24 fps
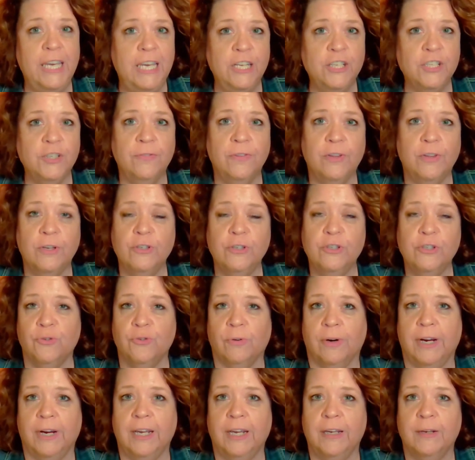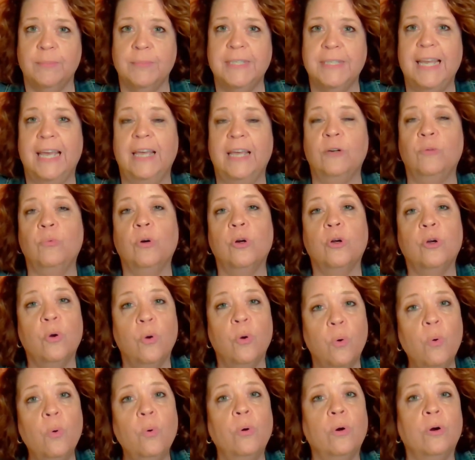each of those drams and
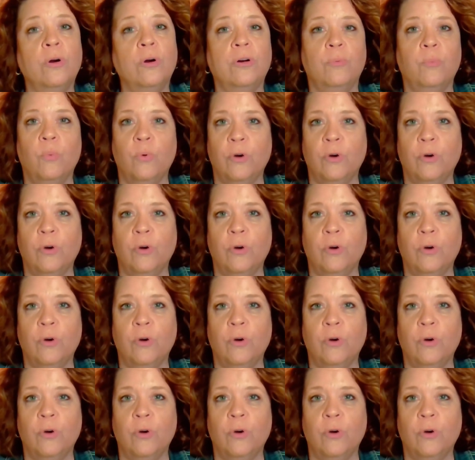record